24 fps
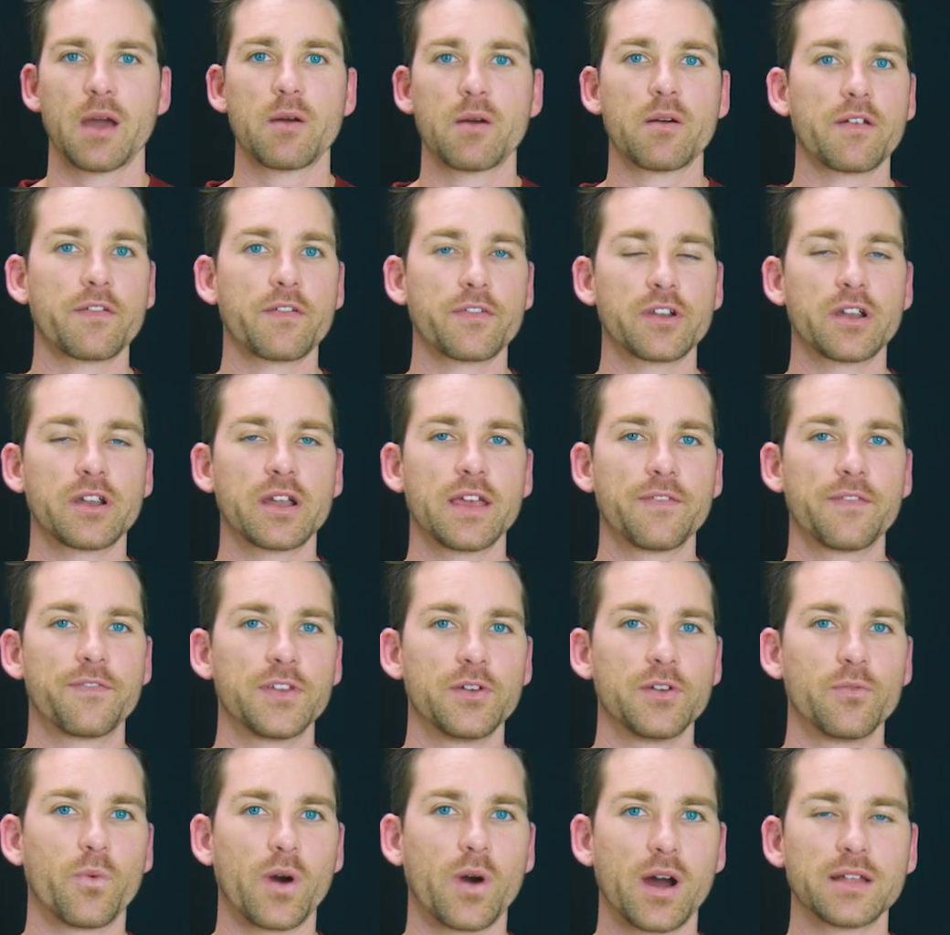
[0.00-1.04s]
However, if
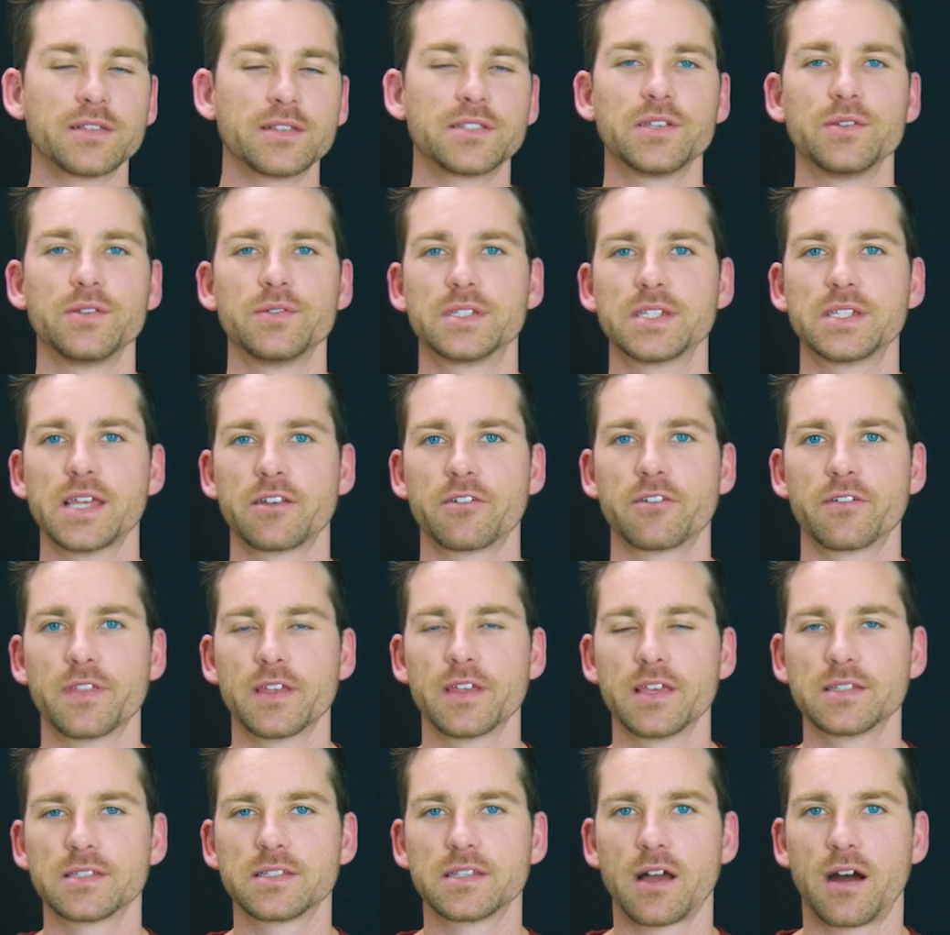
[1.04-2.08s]
you want to center
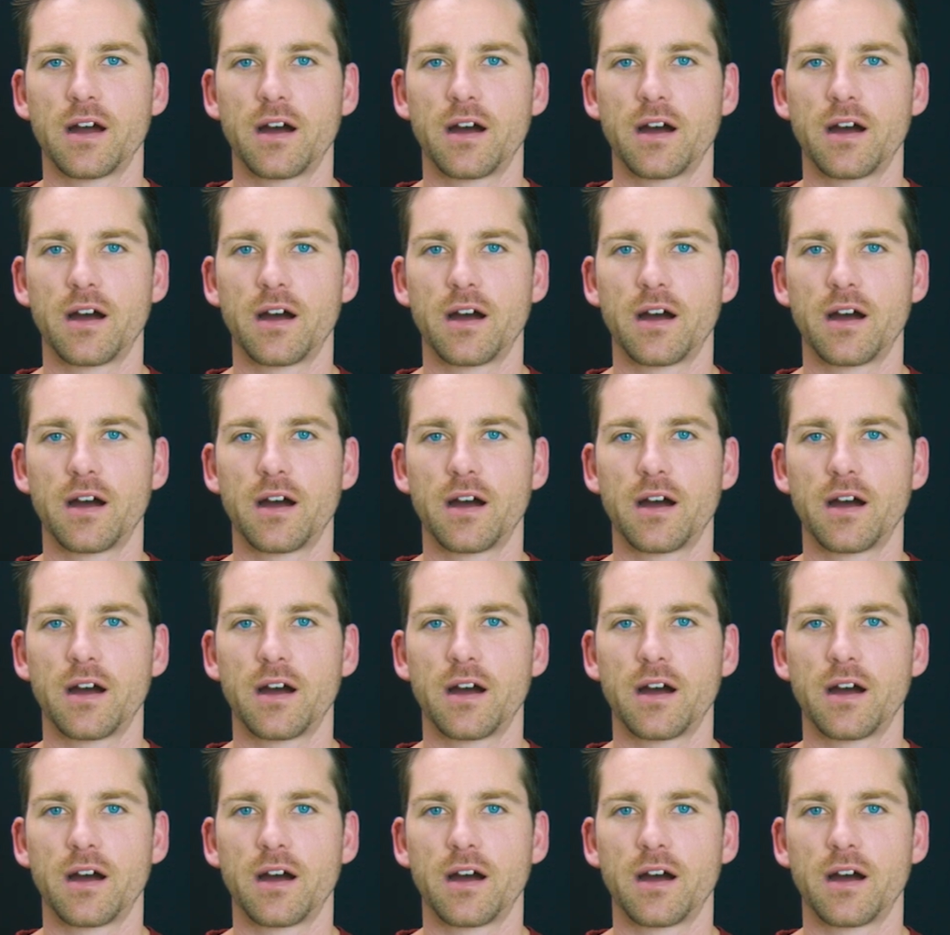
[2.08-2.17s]
this